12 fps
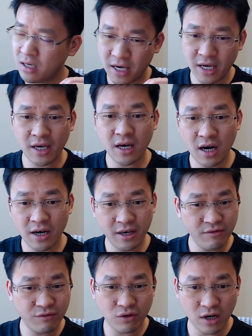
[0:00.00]
AI
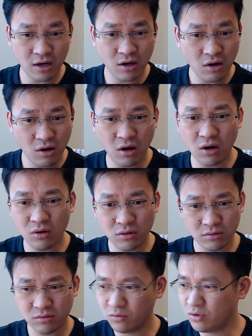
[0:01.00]
infra, or
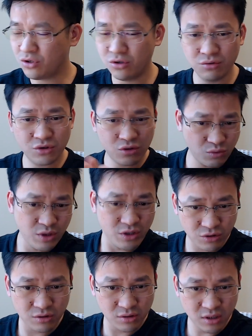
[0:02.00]
we should
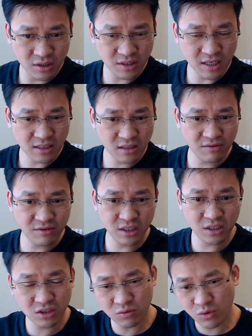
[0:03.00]
decisively
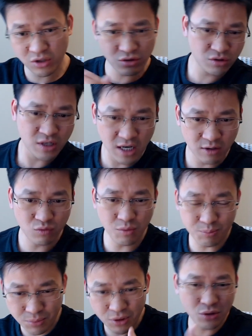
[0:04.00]
switch and
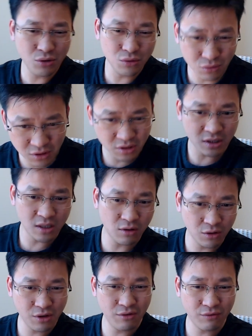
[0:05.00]
rebuild
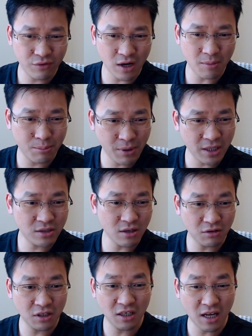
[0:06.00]
our infra based
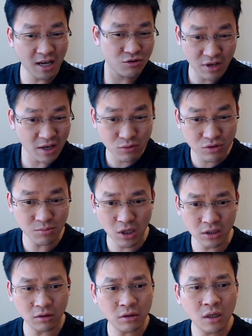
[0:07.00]
on the large language model.